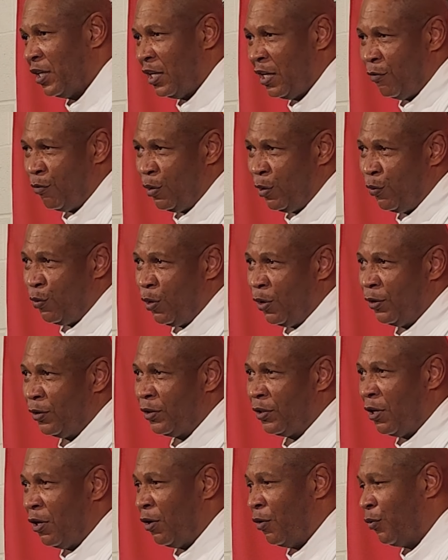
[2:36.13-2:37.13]
and we
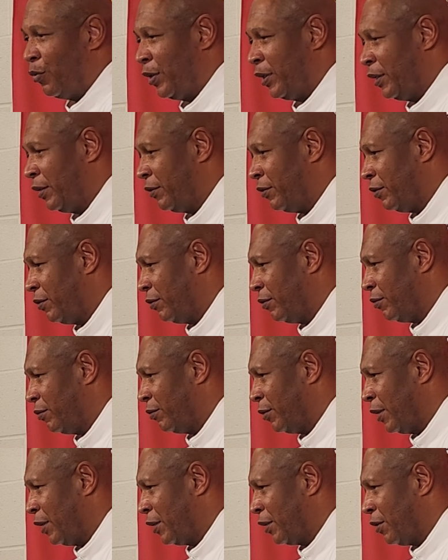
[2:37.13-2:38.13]
worked all week,
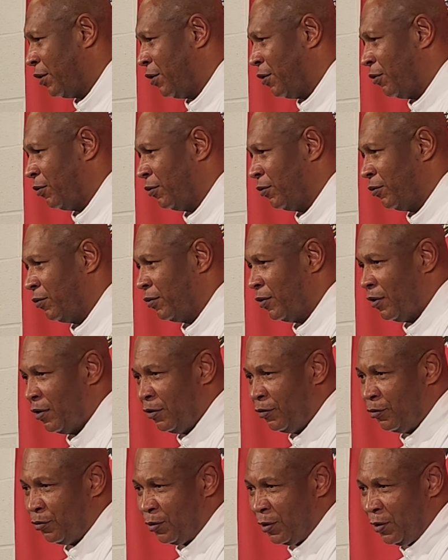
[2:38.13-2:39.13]
Rick, on
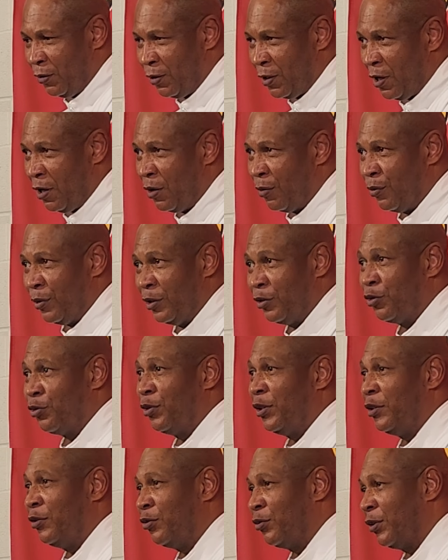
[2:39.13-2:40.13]
a drill called
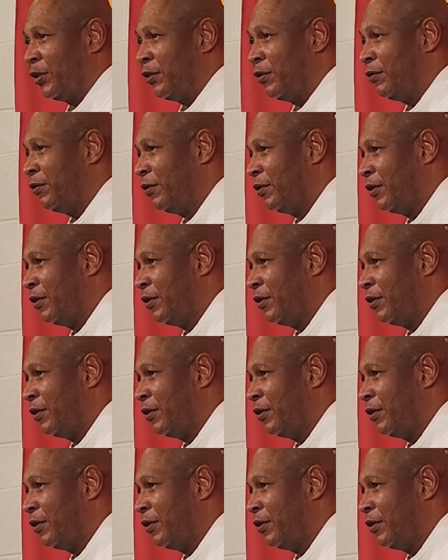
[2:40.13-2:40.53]
retreat drill,